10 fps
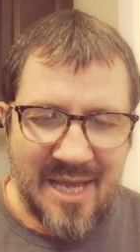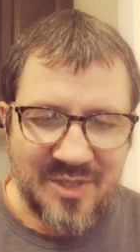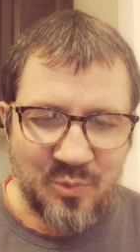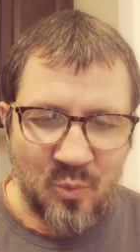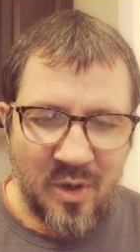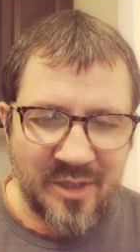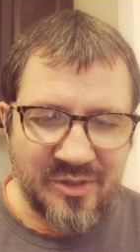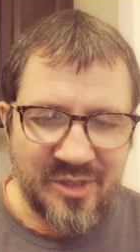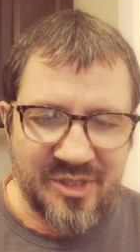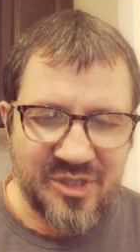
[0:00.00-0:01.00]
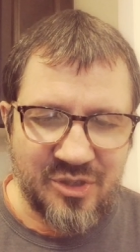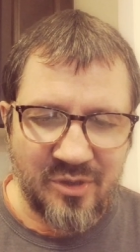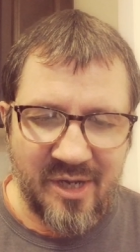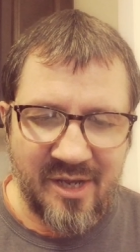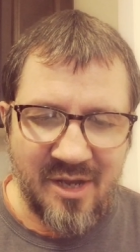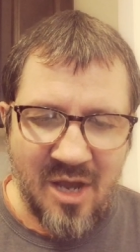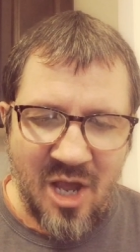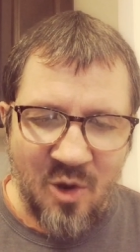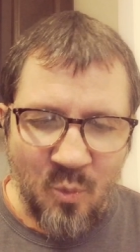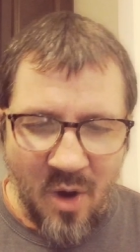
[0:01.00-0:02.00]
has wandered astray,
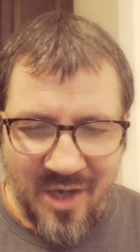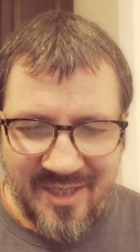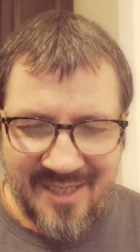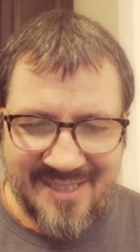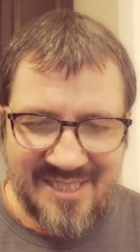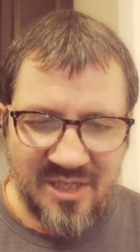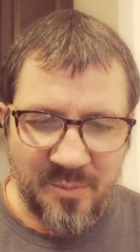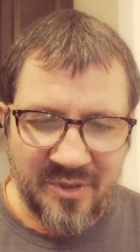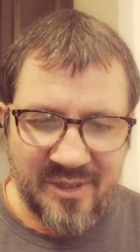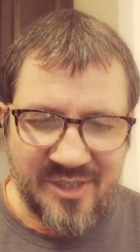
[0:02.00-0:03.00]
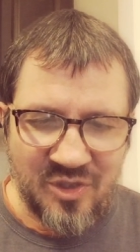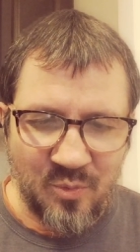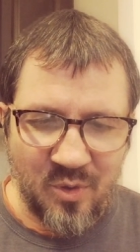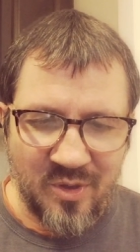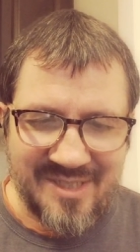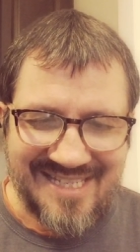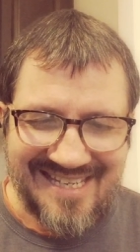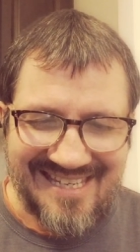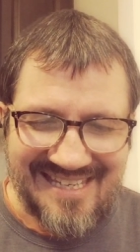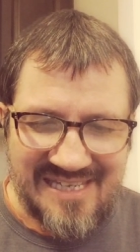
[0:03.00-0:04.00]
walking stubbornly
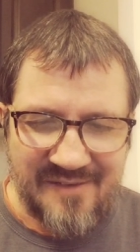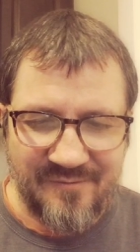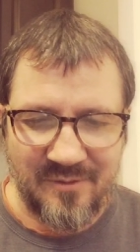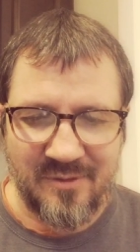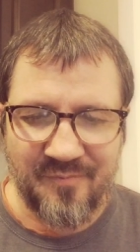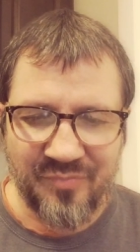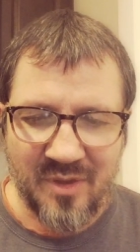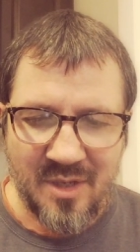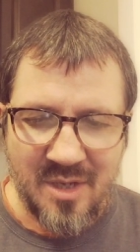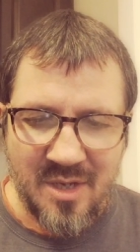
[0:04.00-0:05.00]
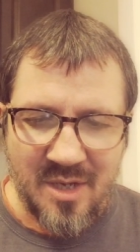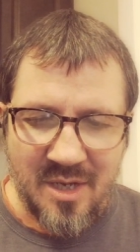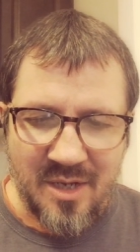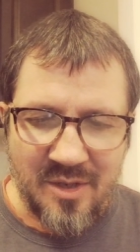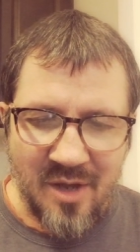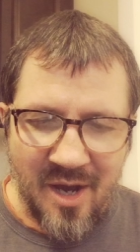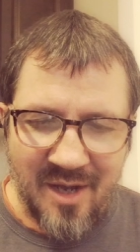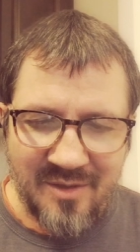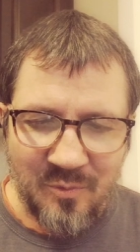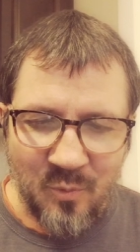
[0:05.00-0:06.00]
towards evil.
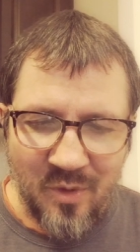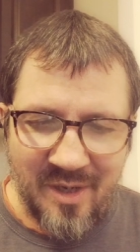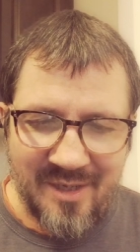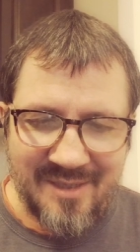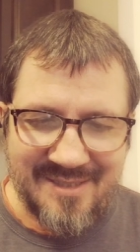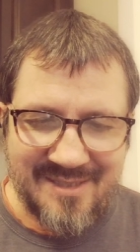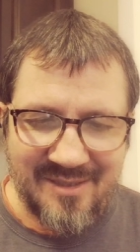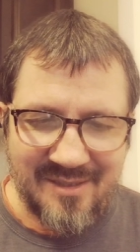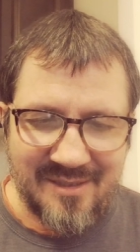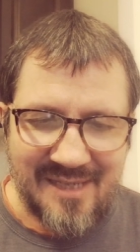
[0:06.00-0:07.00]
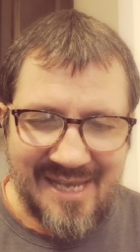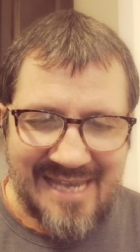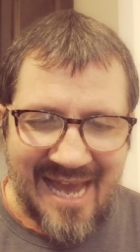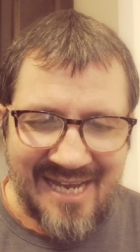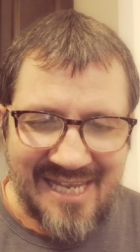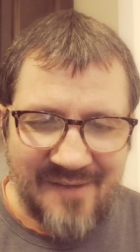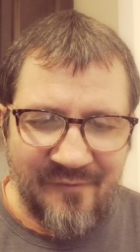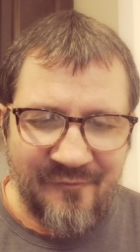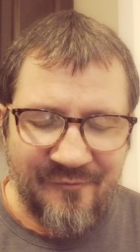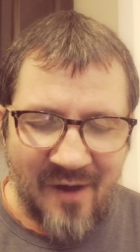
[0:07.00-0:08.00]
Not one is good. He can't
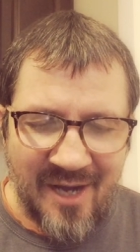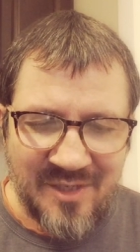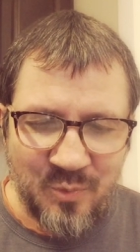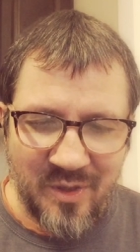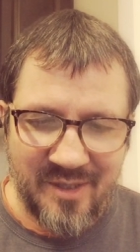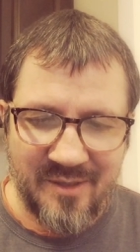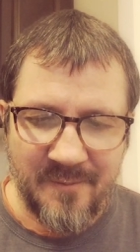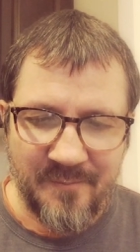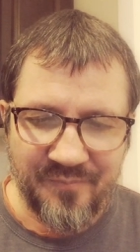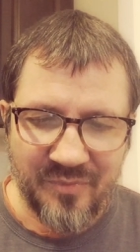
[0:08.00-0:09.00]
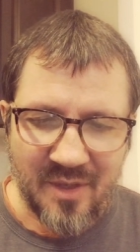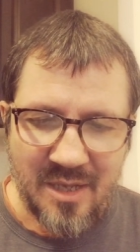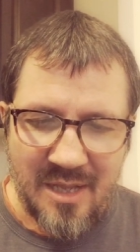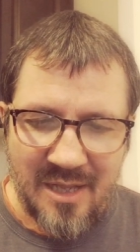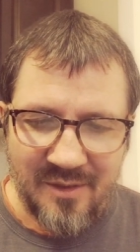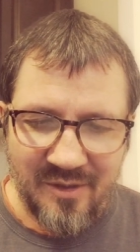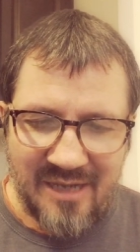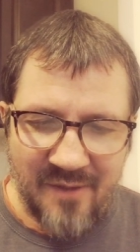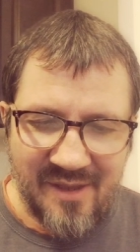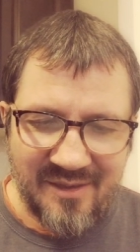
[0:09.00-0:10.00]
even find one.
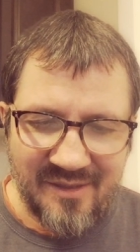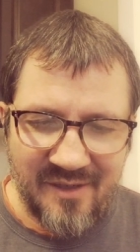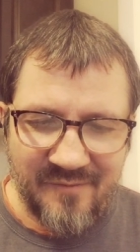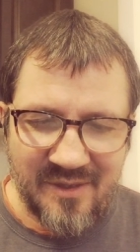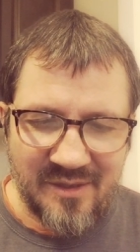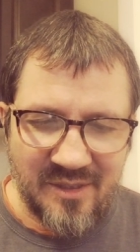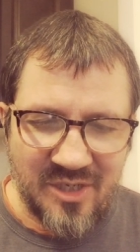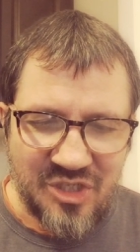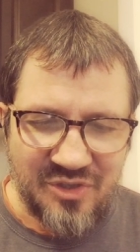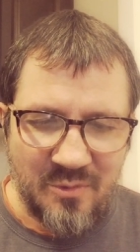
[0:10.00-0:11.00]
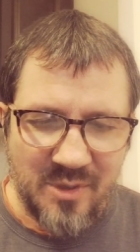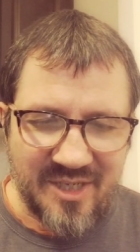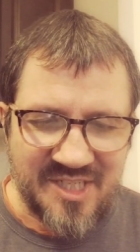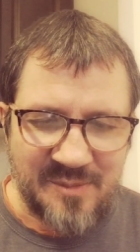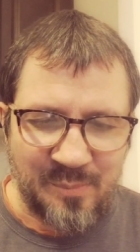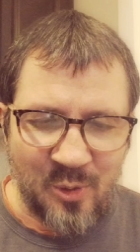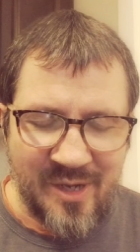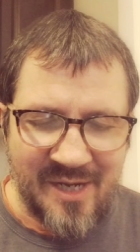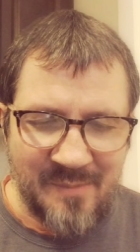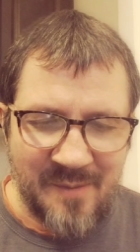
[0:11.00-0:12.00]
Look how they live in luxury while
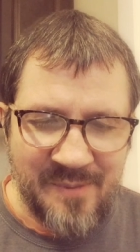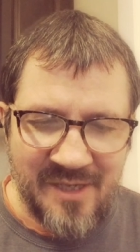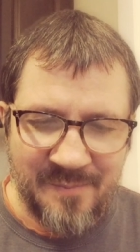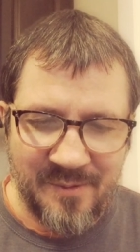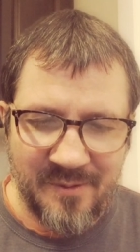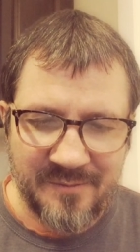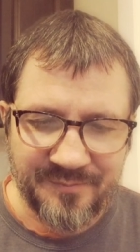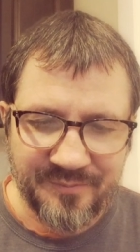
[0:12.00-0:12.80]
exploiting my people.